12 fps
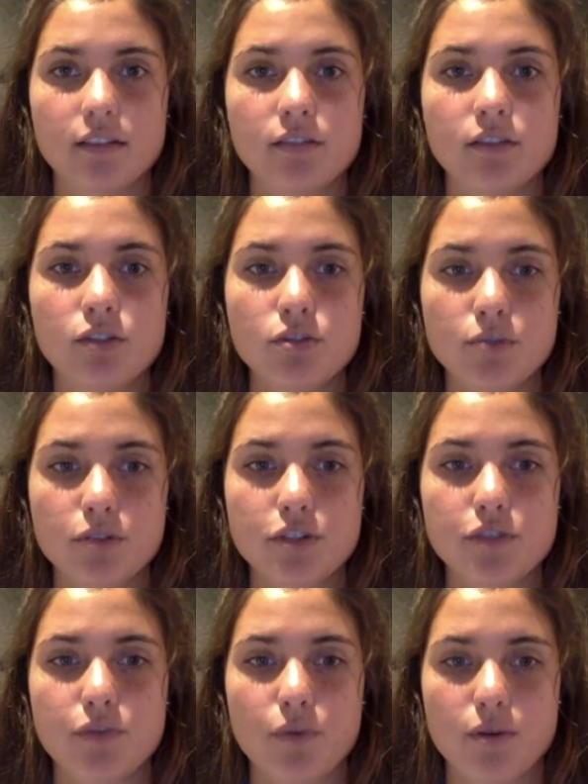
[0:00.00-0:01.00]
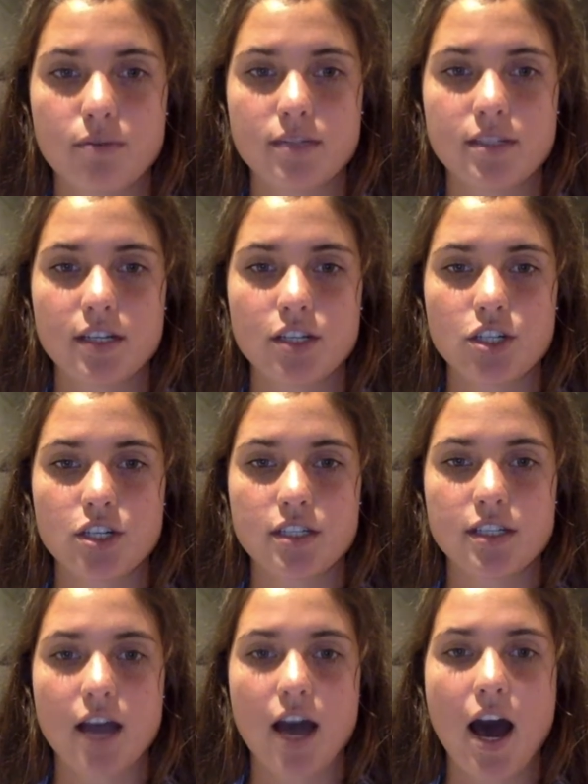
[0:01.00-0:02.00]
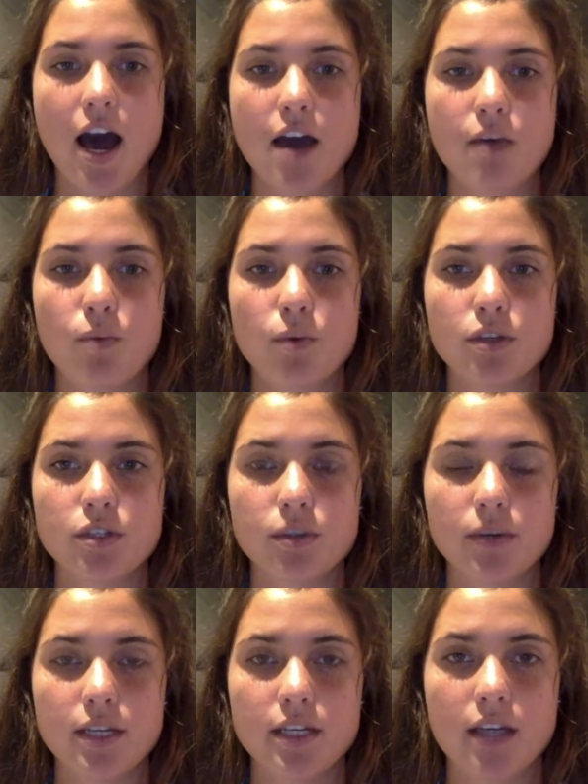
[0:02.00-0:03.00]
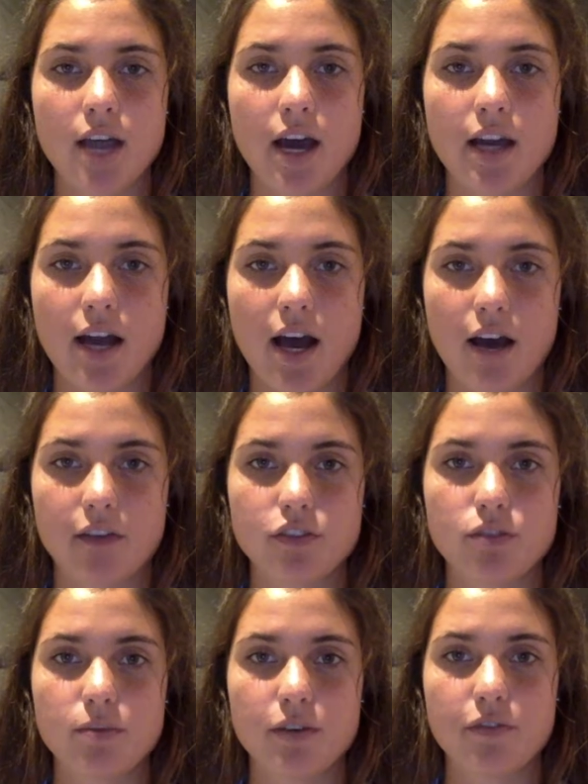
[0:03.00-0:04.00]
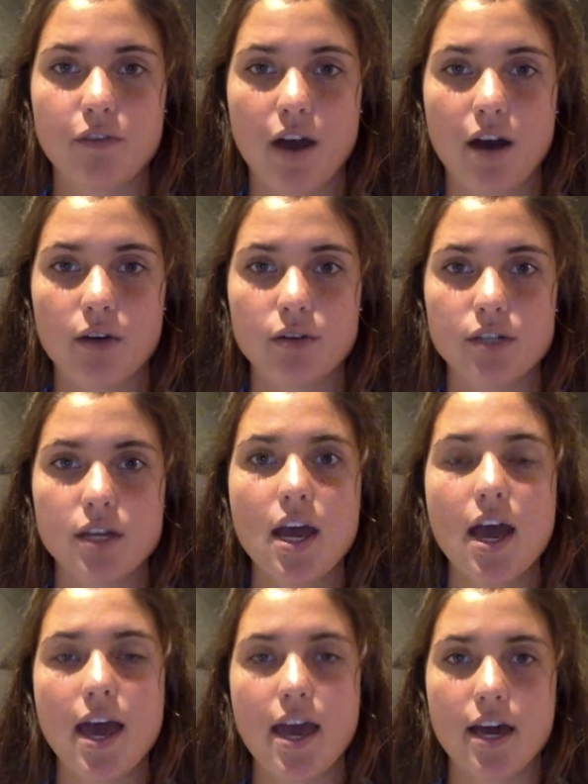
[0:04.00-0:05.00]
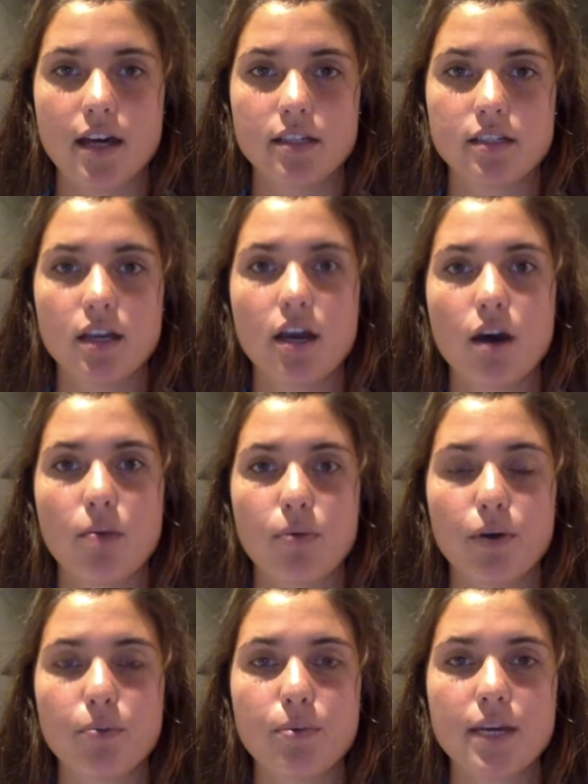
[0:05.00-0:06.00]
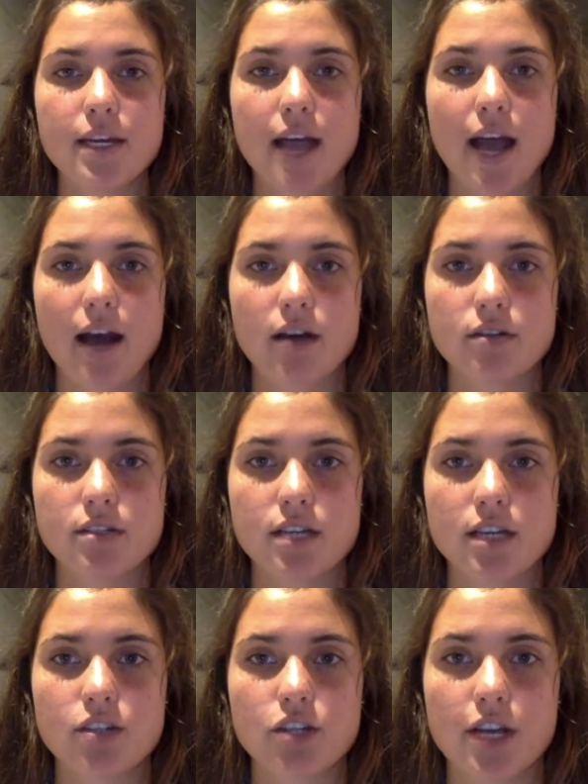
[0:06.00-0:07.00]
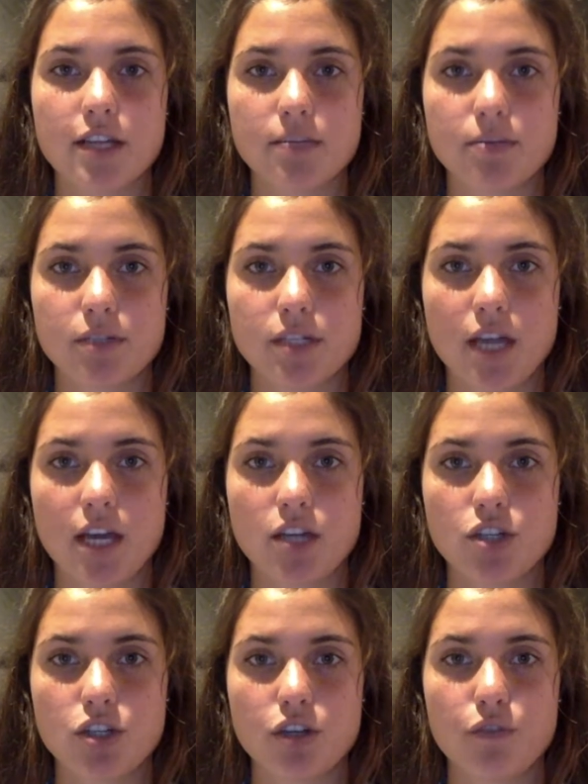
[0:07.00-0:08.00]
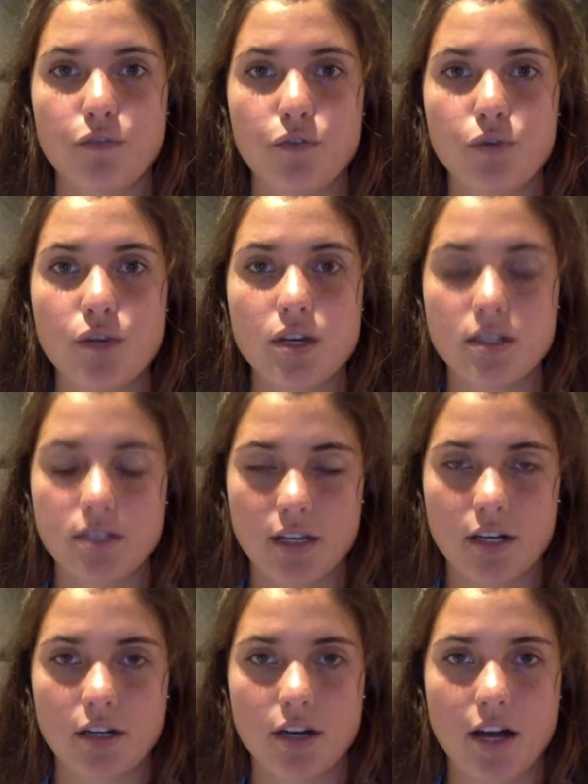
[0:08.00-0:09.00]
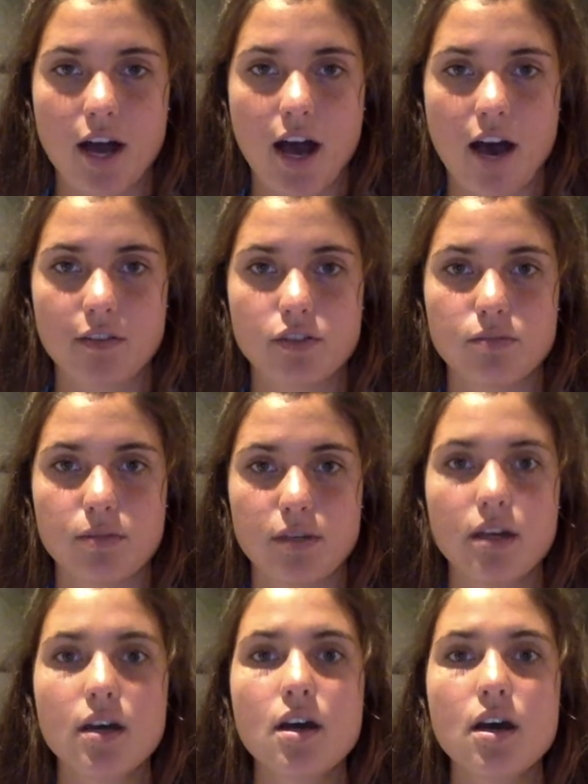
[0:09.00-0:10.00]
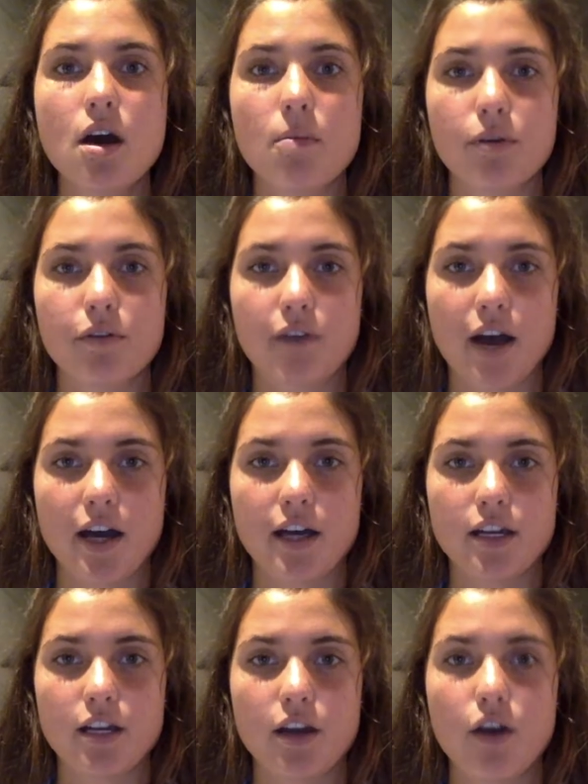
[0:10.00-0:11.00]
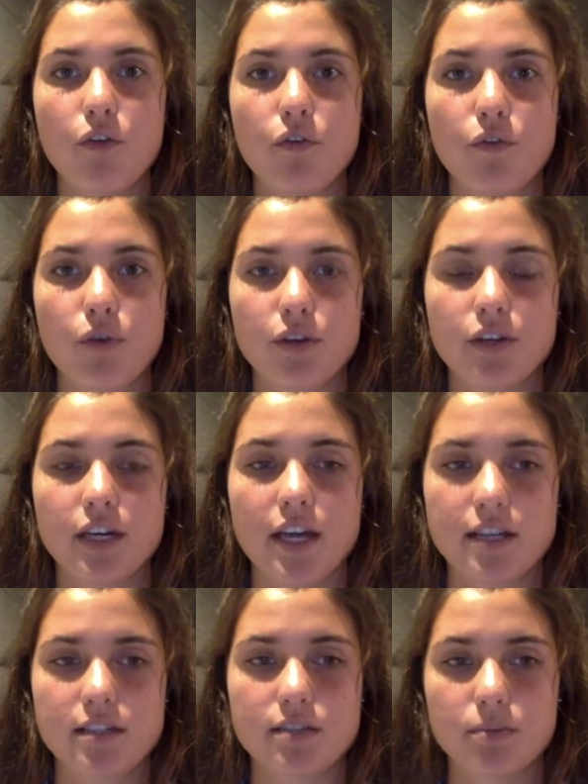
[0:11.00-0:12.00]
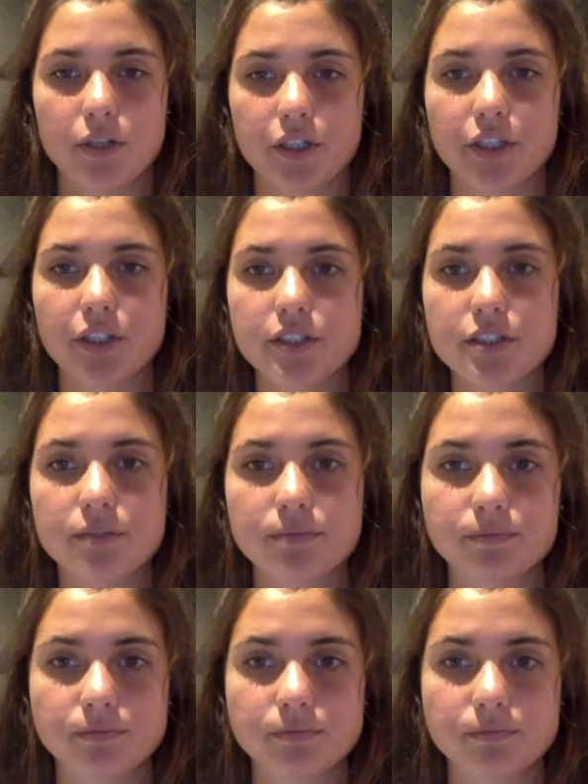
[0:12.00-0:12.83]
numerous forms such as the I-129 have to be filed, and appropriate housing, transportation, food, etc. have to be provided for the guest workers.